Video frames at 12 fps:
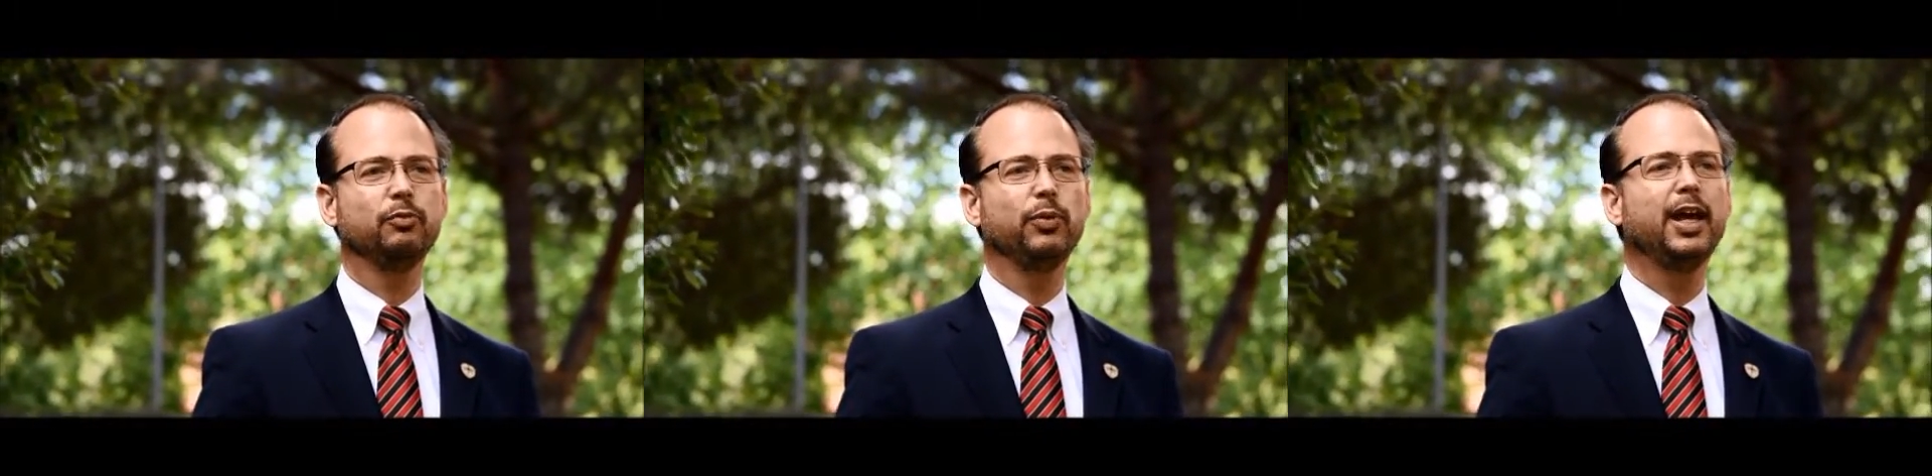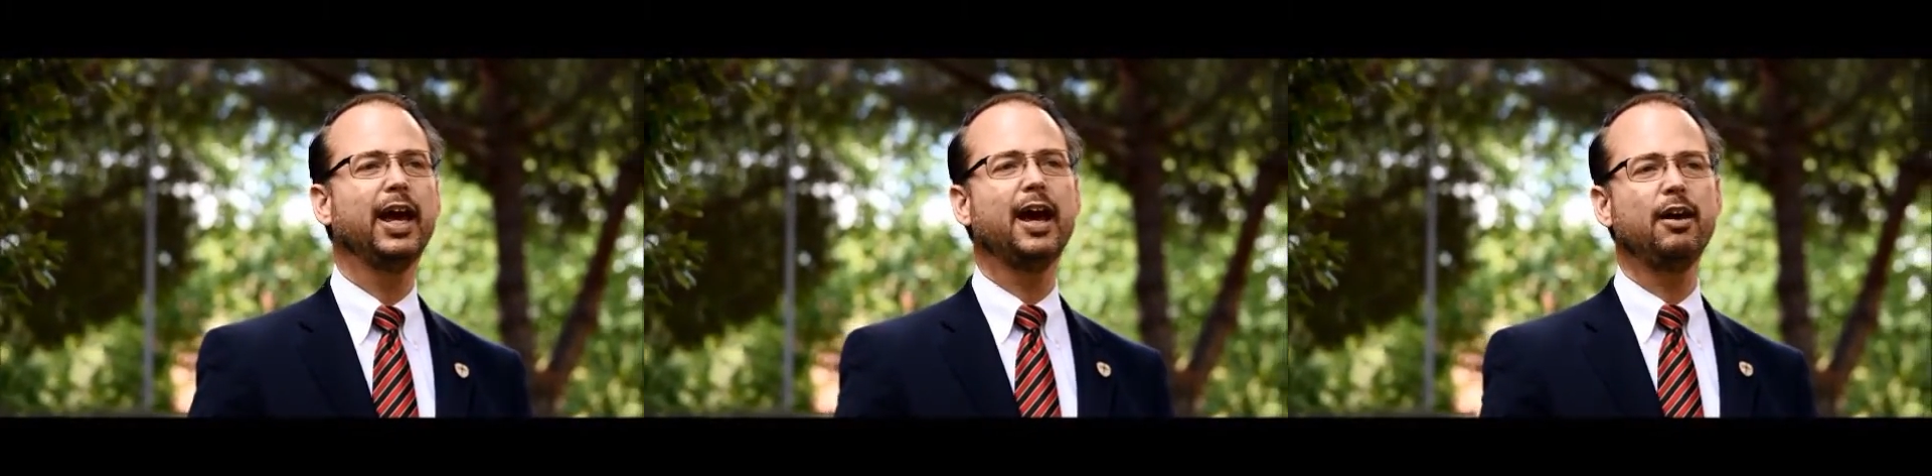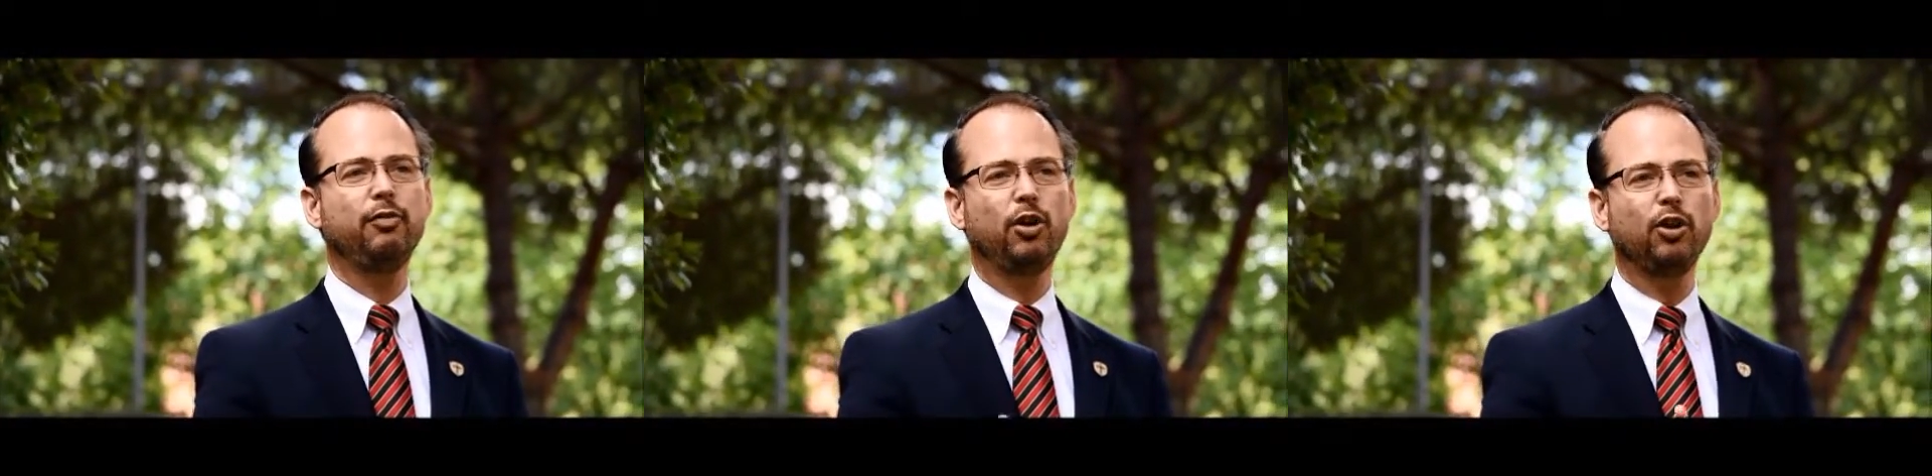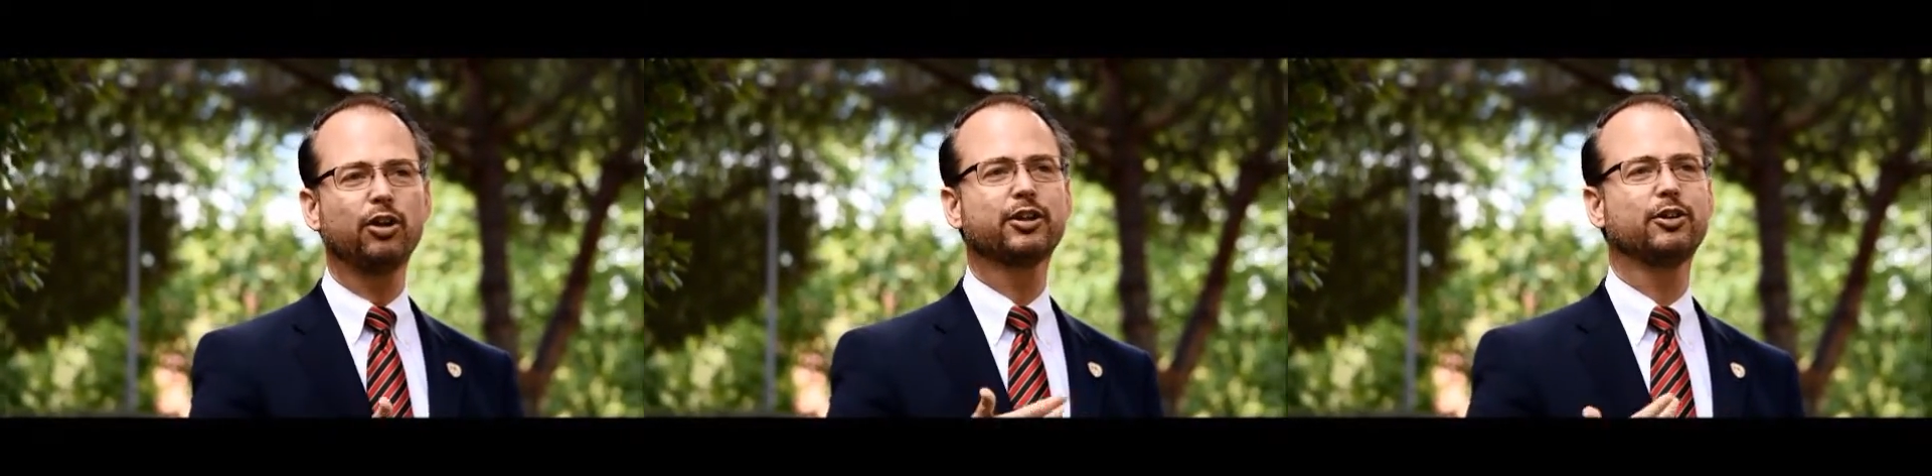we have
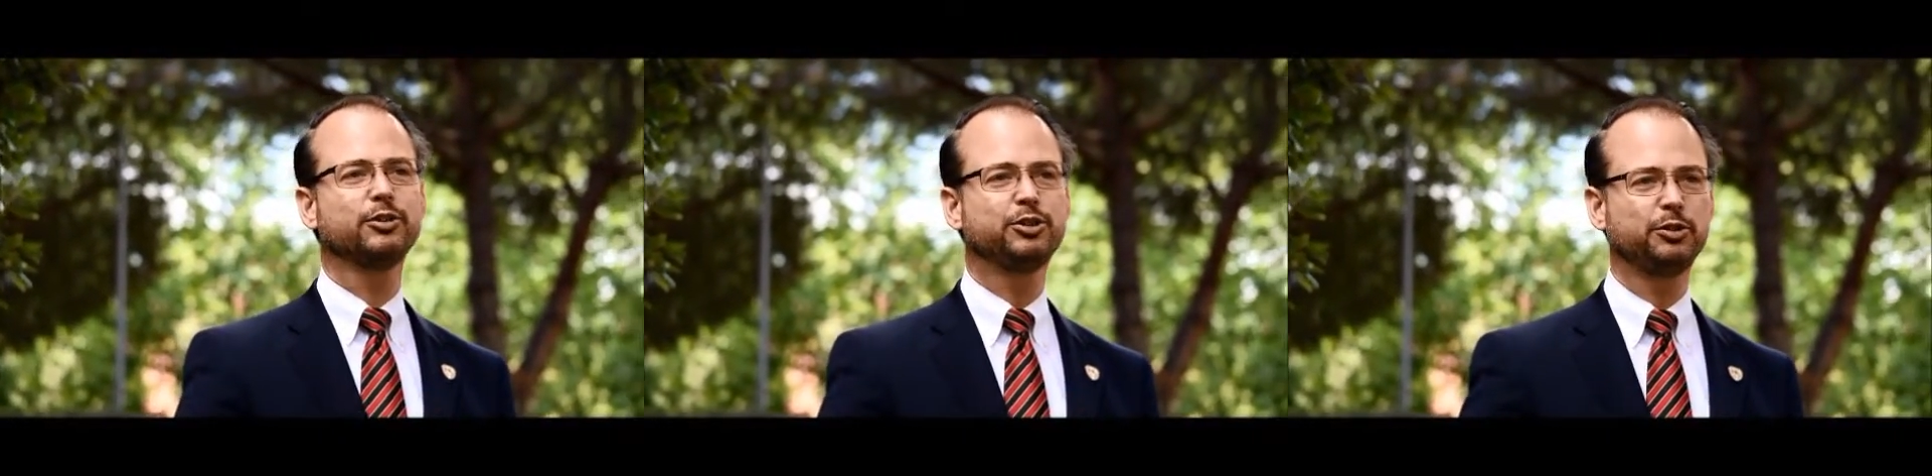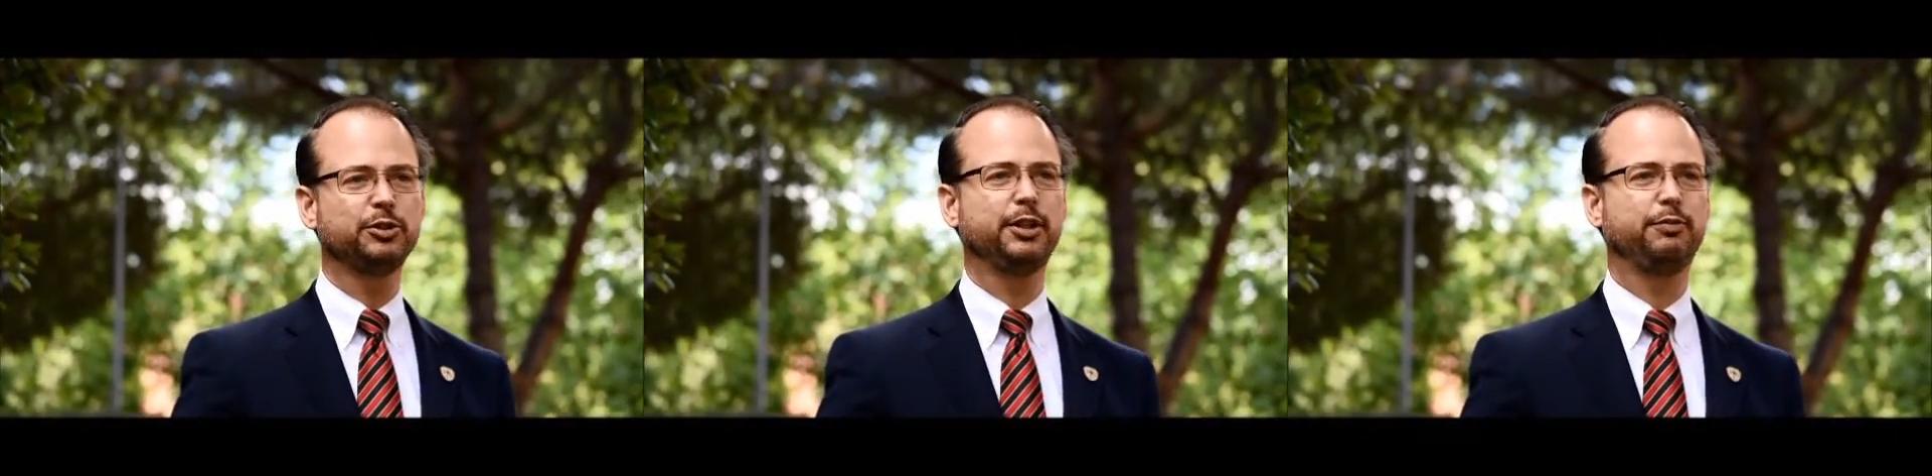all our cultural